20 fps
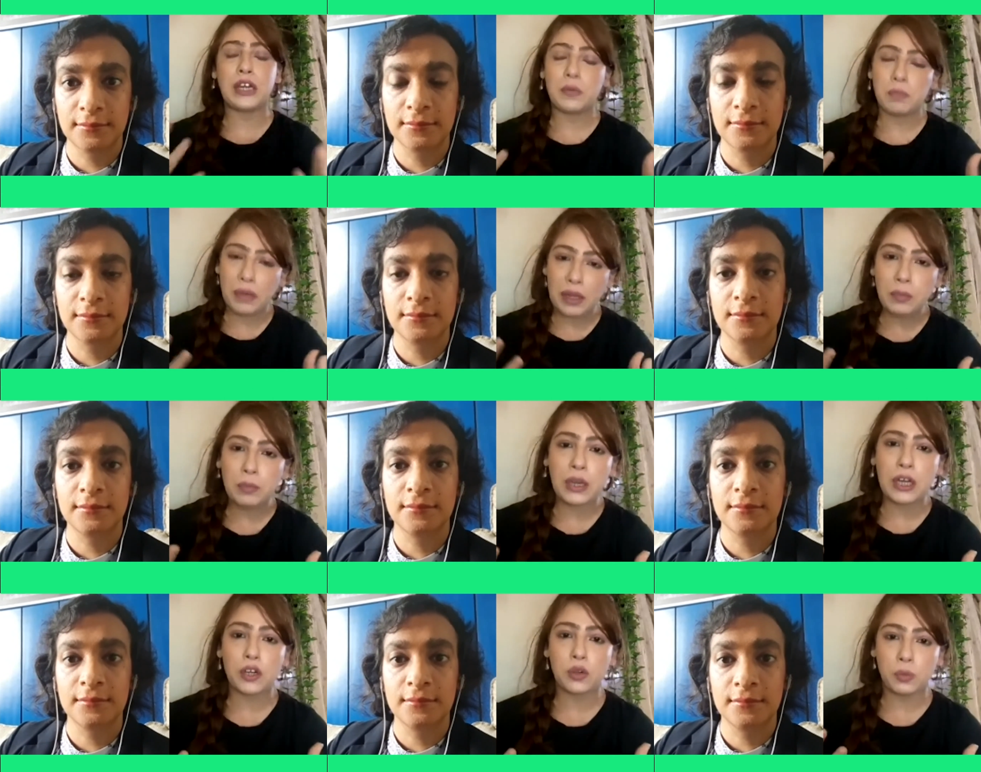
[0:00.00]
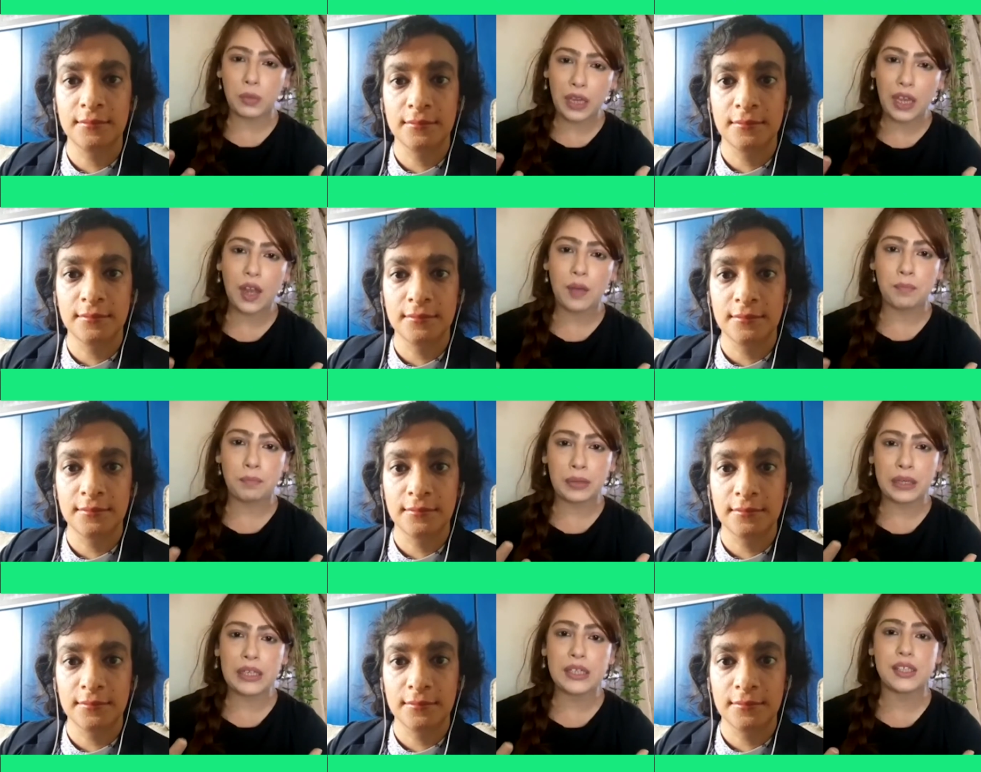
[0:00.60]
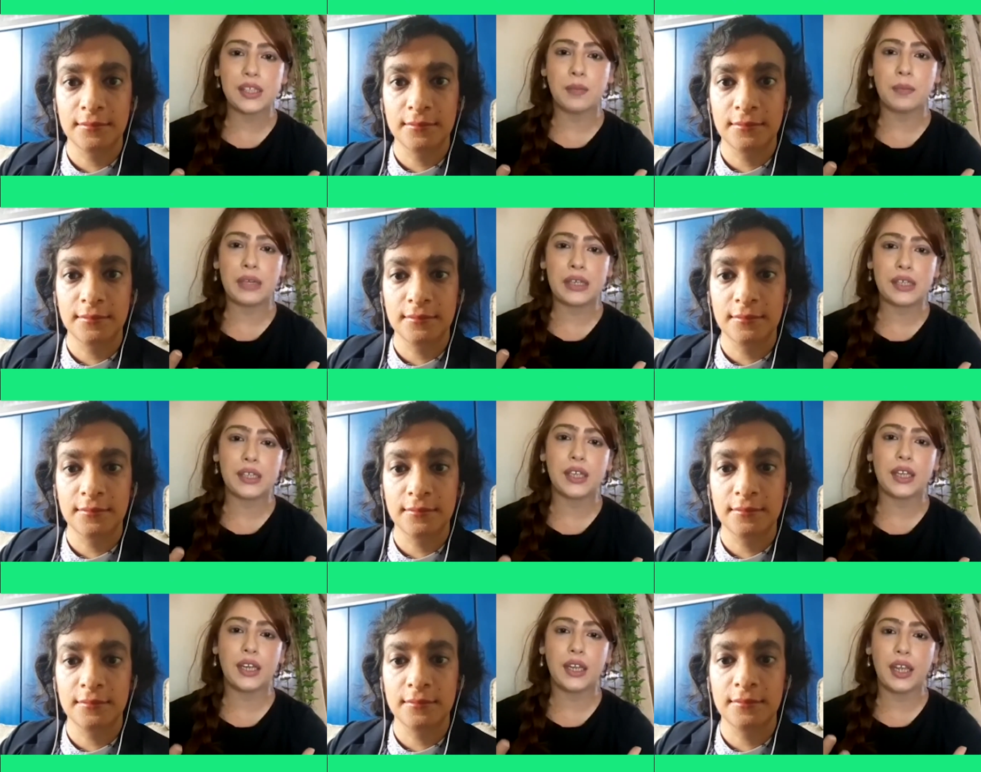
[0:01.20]
Speaker 1: big B two B companies are
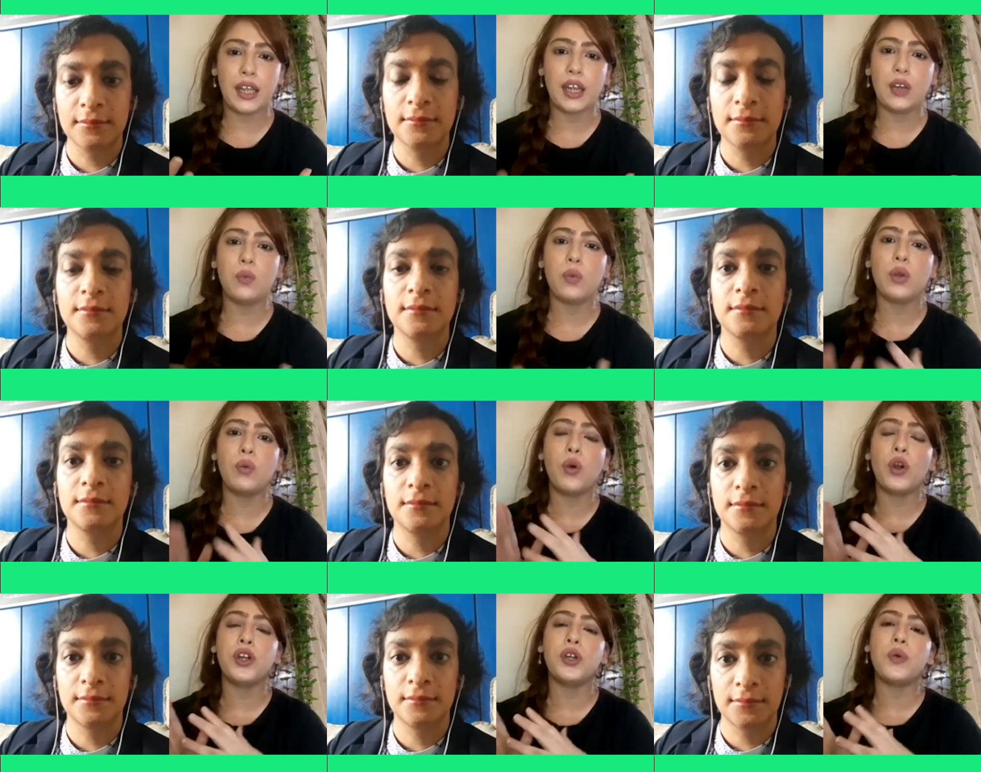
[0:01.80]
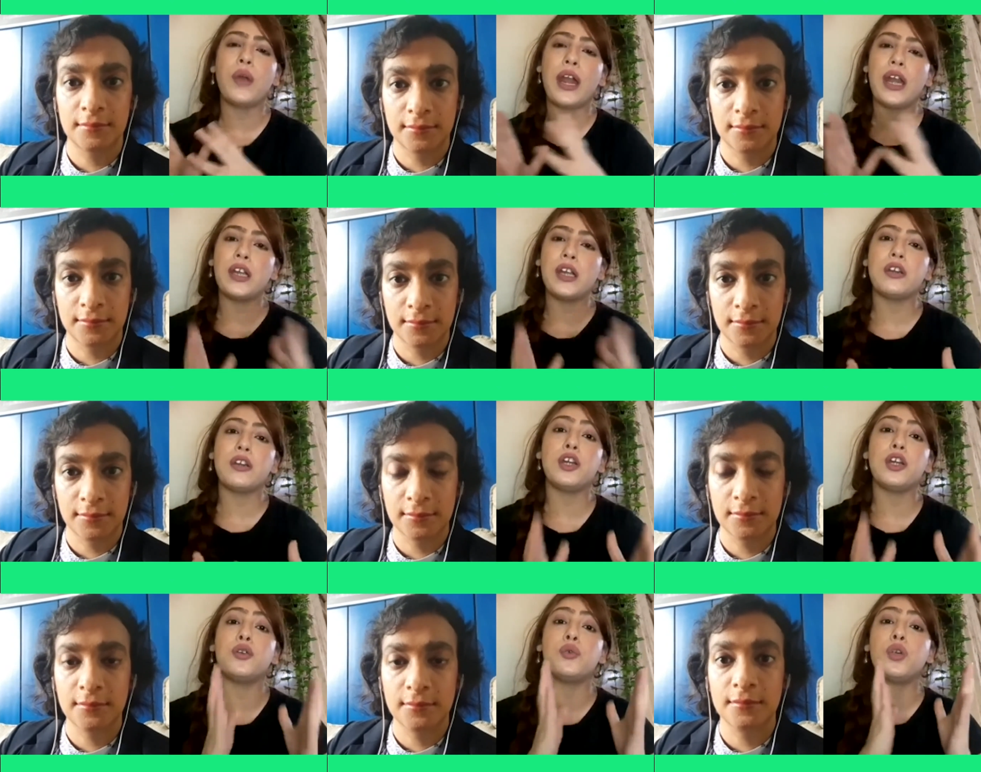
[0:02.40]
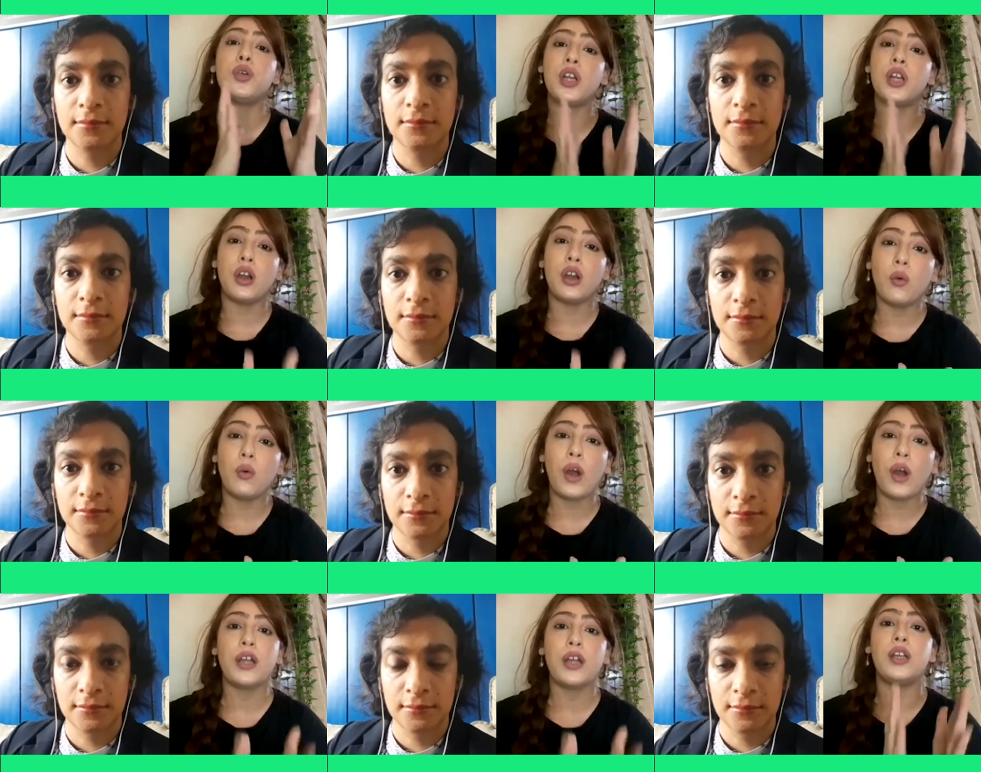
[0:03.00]
basically in, we want to enter into tier
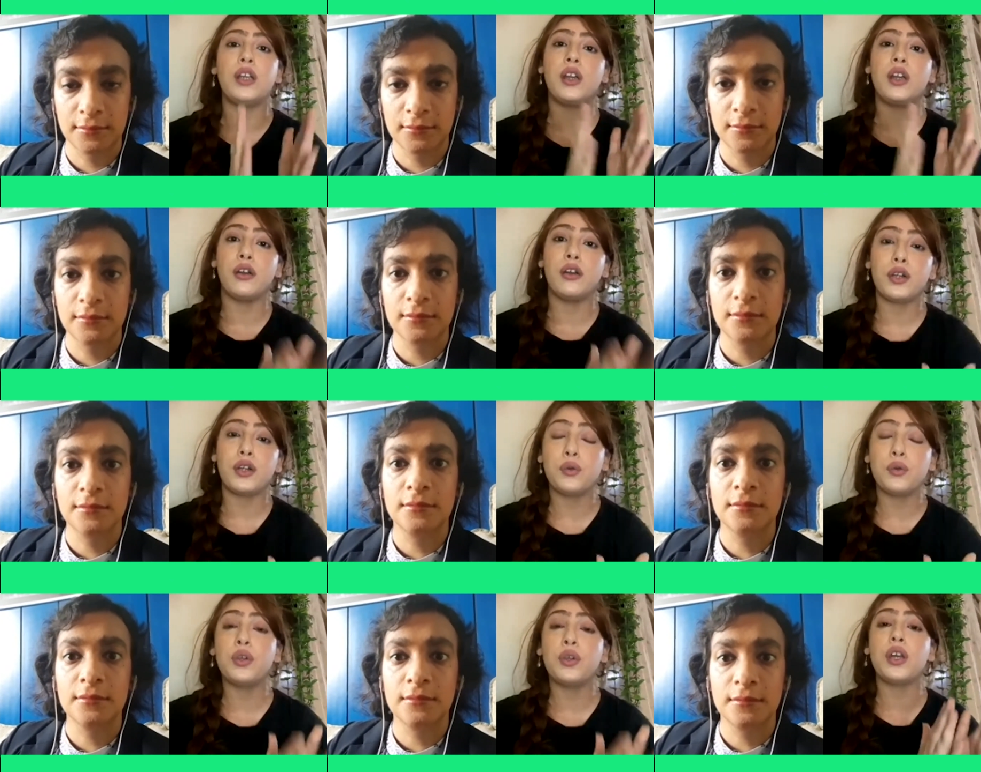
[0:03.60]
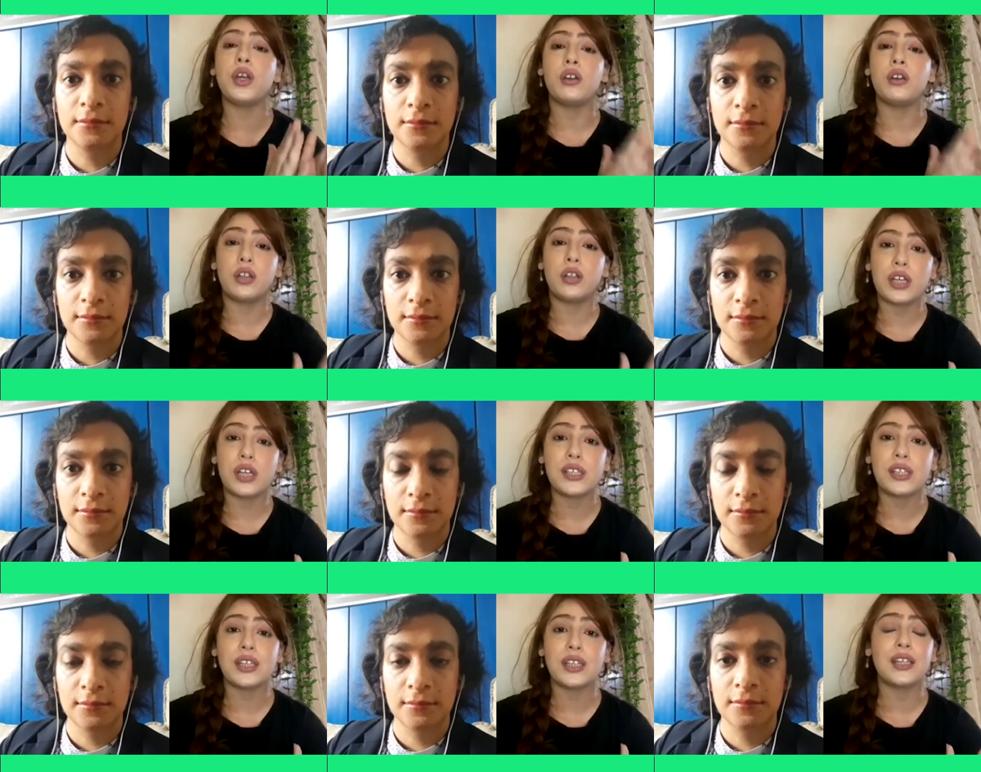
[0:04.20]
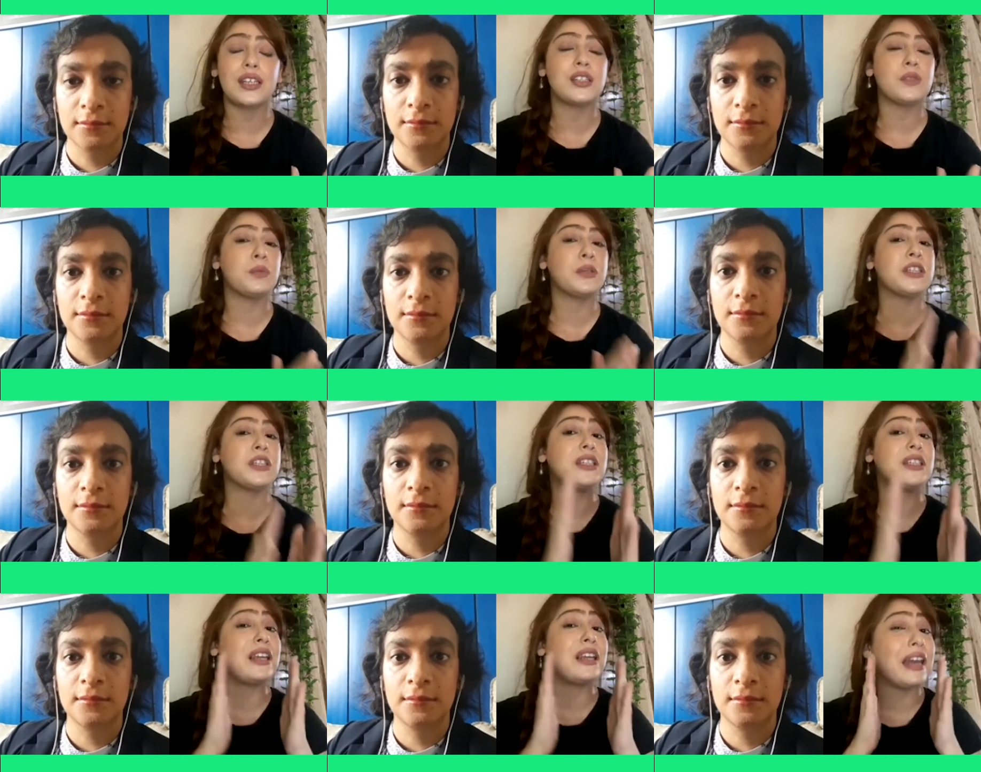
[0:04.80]
one, tier two, tier three cities,
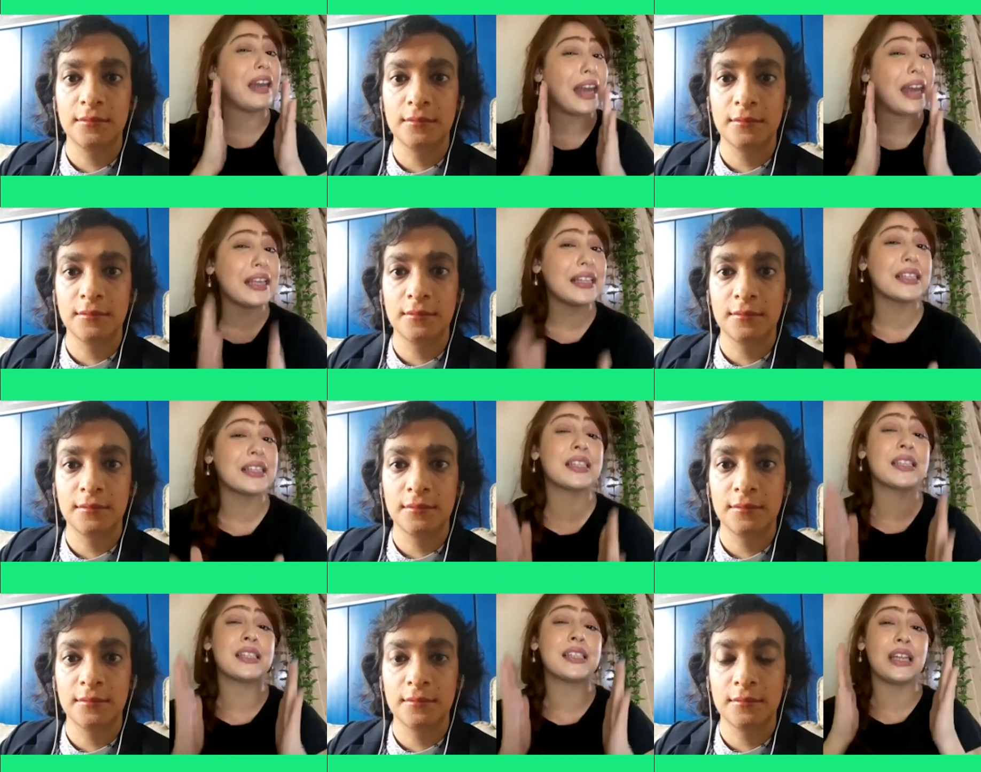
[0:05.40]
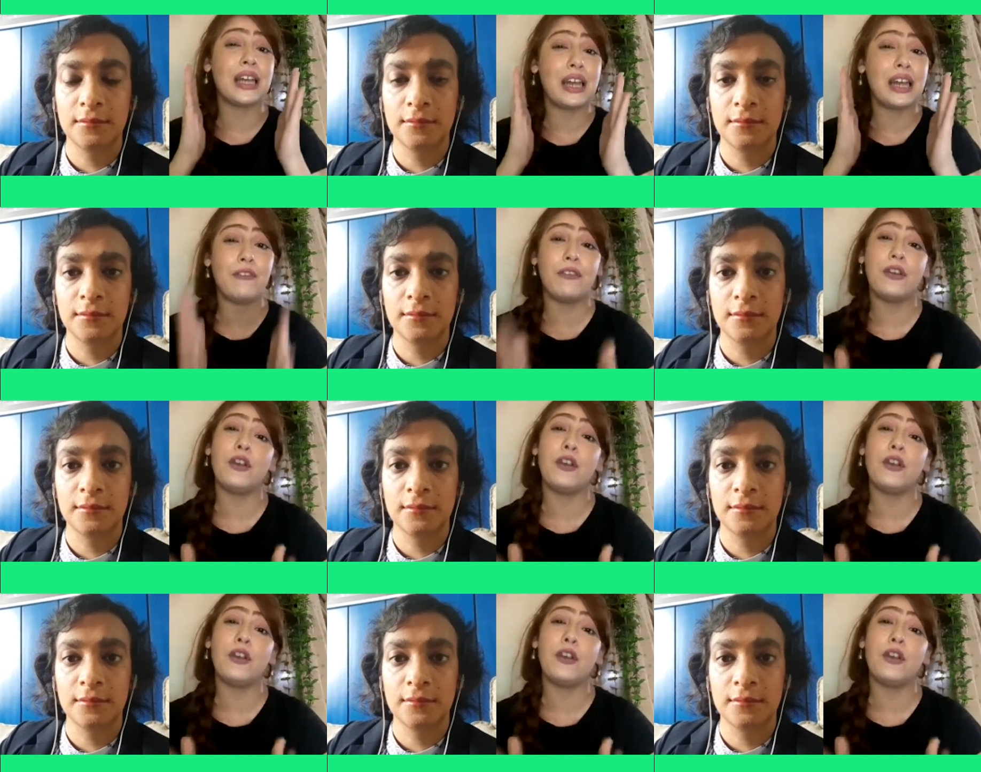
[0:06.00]
because the next level